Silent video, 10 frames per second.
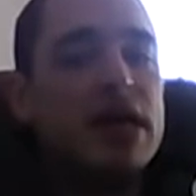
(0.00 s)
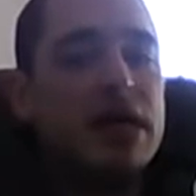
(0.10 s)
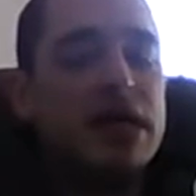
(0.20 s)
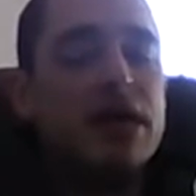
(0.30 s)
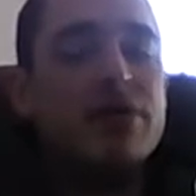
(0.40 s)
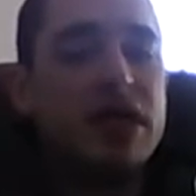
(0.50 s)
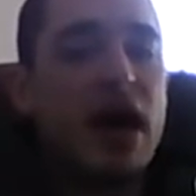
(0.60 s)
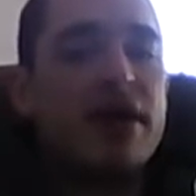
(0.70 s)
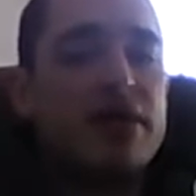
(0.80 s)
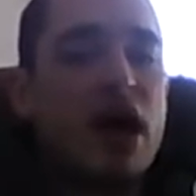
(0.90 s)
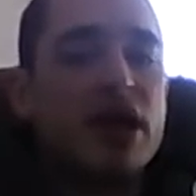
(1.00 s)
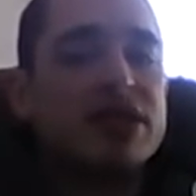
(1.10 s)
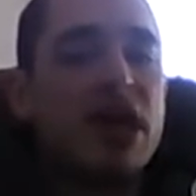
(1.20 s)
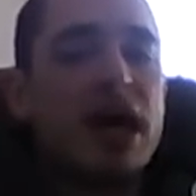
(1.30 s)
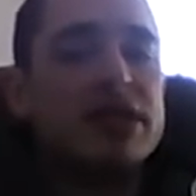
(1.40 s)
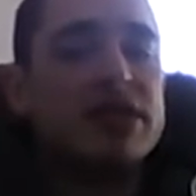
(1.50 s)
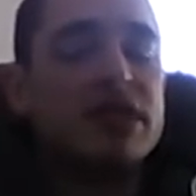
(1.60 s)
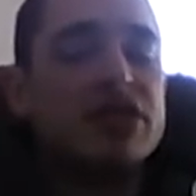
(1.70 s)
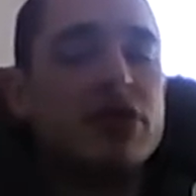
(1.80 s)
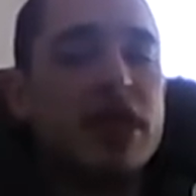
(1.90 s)
The iron oxides and
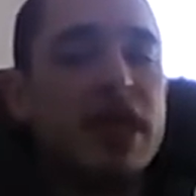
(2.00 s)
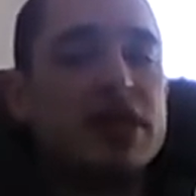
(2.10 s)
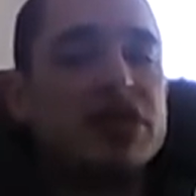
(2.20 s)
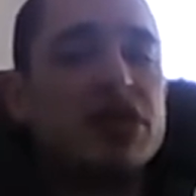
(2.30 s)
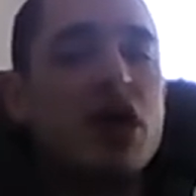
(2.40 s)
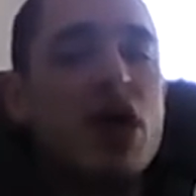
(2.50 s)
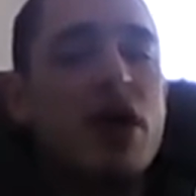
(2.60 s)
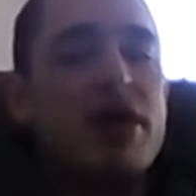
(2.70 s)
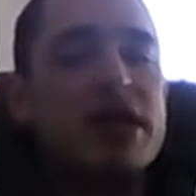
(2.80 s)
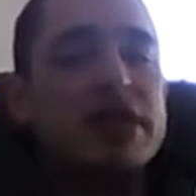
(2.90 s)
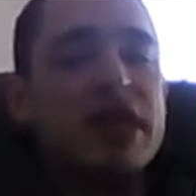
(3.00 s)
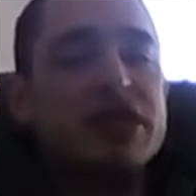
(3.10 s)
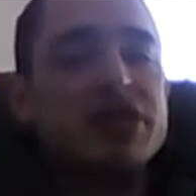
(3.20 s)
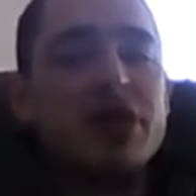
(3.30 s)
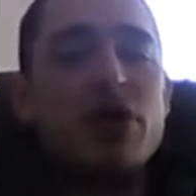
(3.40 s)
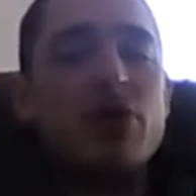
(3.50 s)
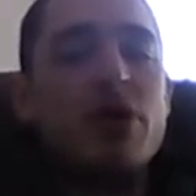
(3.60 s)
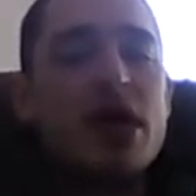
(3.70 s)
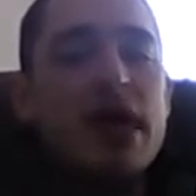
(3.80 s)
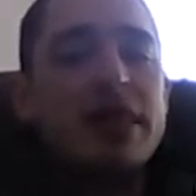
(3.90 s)
the silicates are in this.
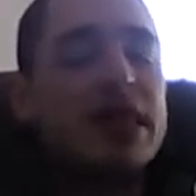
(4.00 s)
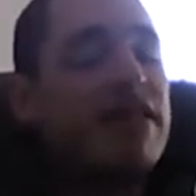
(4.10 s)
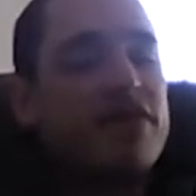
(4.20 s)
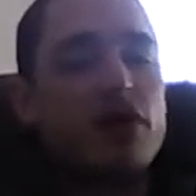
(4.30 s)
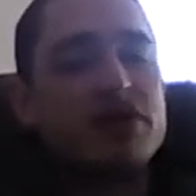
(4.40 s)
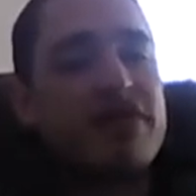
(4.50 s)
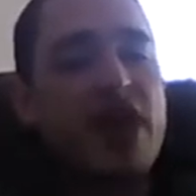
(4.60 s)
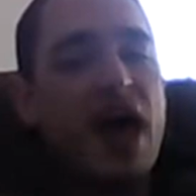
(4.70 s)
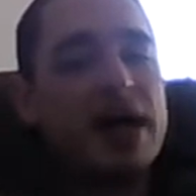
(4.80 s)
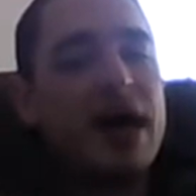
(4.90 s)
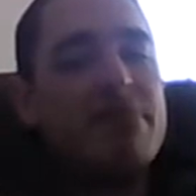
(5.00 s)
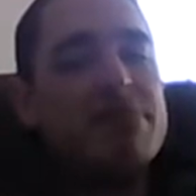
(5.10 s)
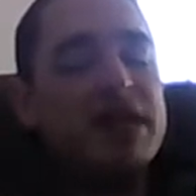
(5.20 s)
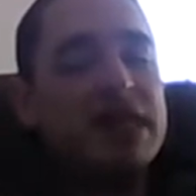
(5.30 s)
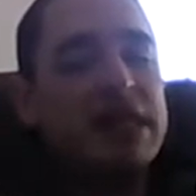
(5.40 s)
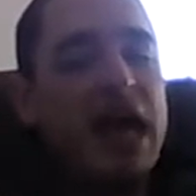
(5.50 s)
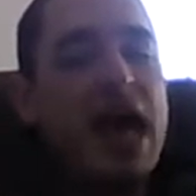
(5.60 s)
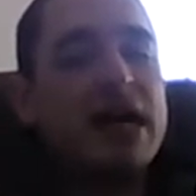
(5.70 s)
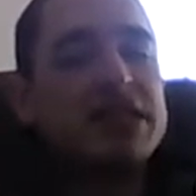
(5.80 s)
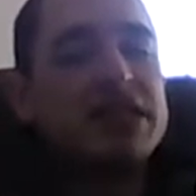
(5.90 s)
So then it falls flat. I mean, it
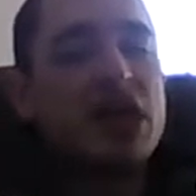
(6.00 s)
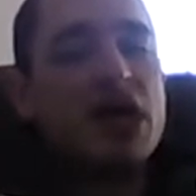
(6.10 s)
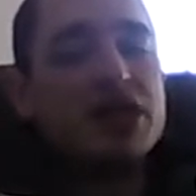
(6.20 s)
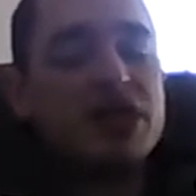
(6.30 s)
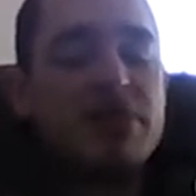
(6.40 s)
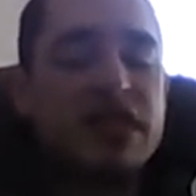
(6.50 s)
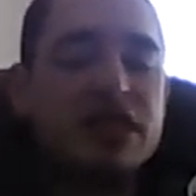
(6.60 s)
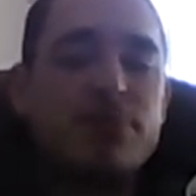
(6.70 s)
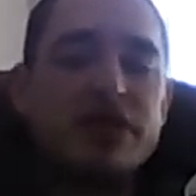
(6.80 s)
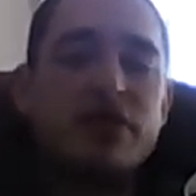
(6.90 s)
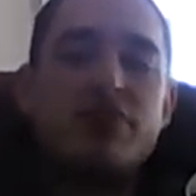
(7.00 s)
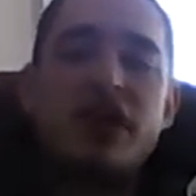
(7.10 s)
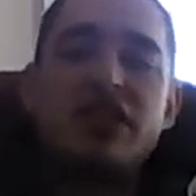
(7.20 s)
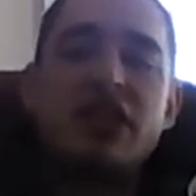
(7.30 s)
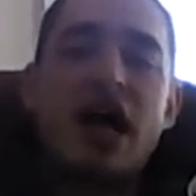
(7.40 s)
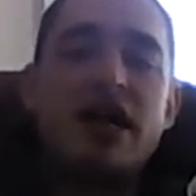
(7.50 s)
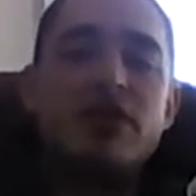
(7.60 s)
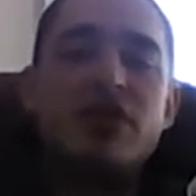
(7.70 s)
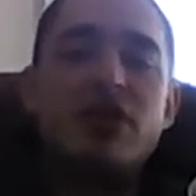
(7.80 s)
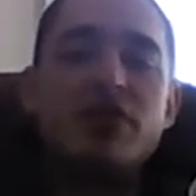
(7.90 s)
has some of these, but the reason I
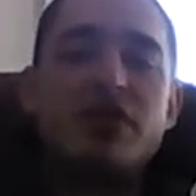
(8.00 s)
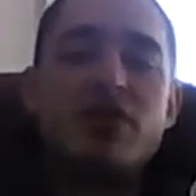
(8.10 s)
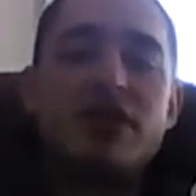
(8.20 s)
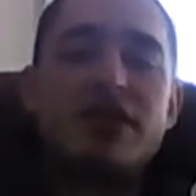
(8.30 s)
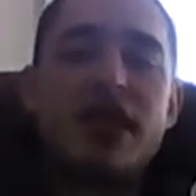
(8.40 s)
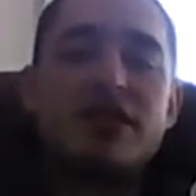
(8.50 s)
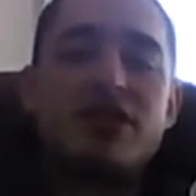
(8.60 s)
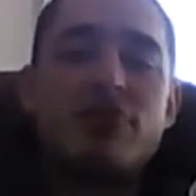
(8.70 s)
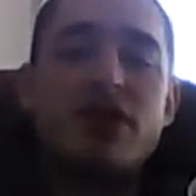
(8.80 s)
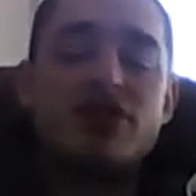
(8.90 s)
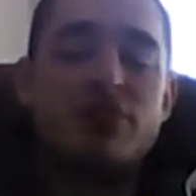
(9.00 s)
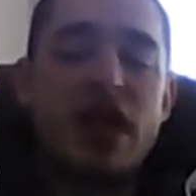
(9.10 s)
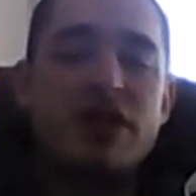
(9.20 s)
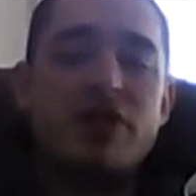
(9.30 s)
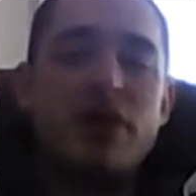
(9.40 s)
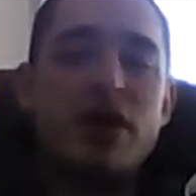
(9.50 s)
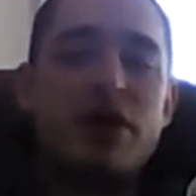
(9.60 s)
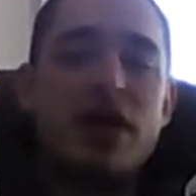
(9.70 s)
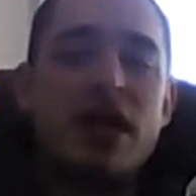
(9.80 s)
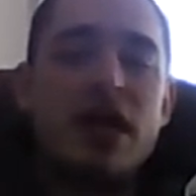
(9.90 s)
don't use green sand so much when I do
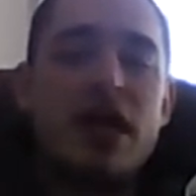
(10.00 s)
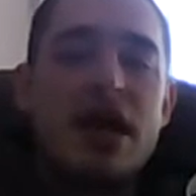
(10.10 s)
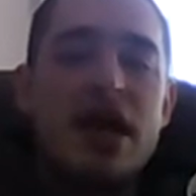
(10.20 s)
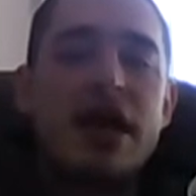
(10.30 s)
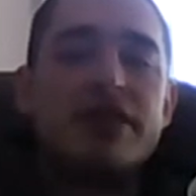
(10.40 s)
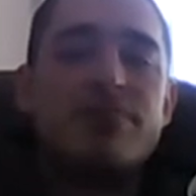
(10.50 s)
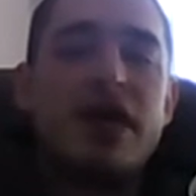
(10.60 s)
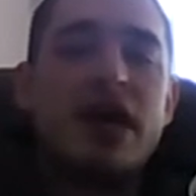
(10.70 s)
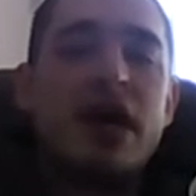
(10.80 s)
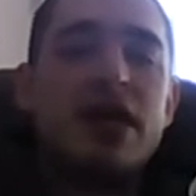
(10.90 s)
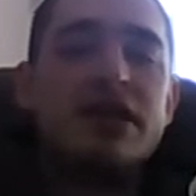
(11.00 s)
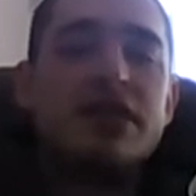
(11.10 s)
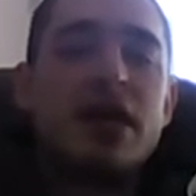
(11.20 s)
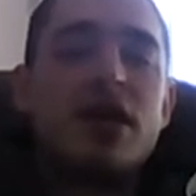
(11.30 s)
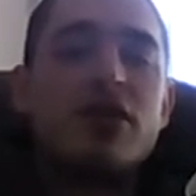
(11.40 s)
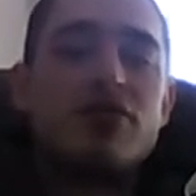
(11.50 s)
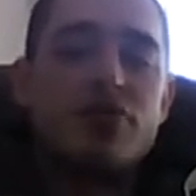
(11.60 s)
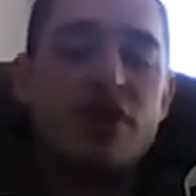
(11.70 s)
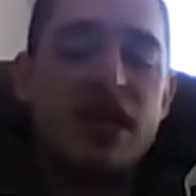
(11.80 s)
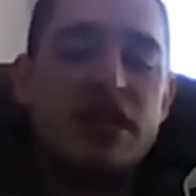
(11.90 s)
gardening is because
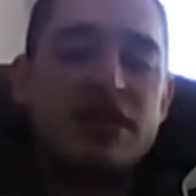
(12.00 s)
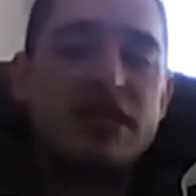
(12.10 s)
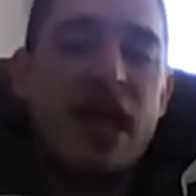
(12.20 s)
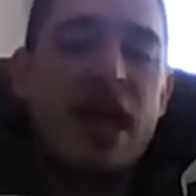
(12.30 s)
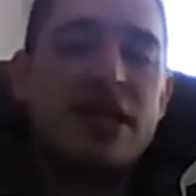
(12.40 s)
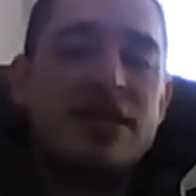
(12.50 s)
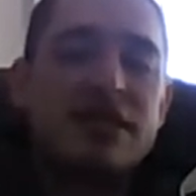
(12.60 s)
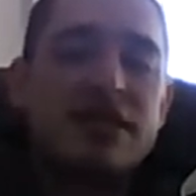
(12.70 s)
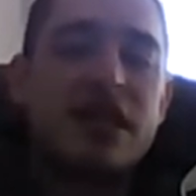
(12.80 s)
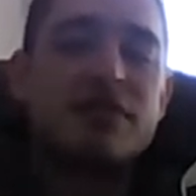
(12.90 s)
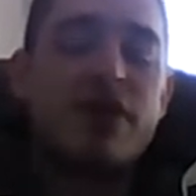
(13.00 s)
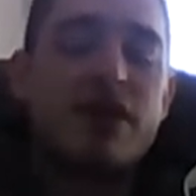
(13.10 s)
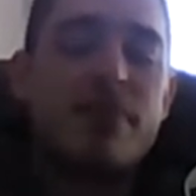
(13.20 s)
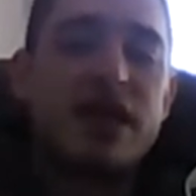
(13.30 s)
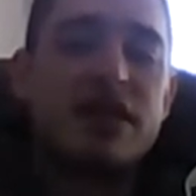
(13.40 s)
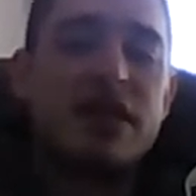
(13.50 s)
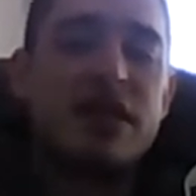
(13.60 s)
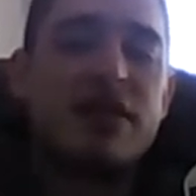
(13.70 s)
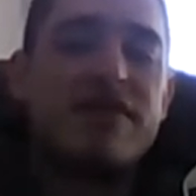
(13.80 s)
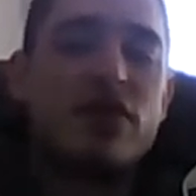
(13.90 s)
green sand is less
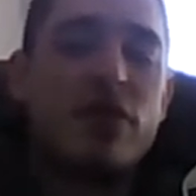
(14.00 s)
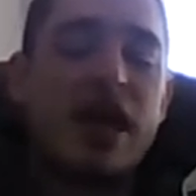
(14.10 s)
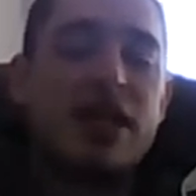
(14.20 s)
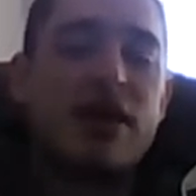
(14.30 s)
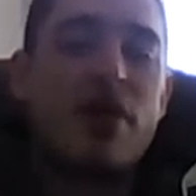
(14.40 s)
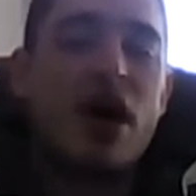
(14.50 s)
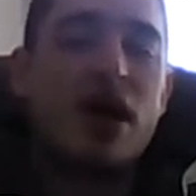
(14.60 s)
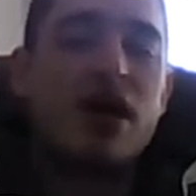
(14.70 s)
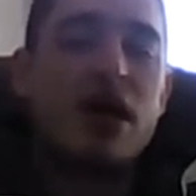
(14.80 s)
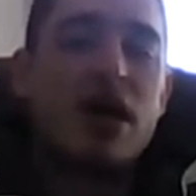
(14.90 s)
paramagnetic than volcanic rock.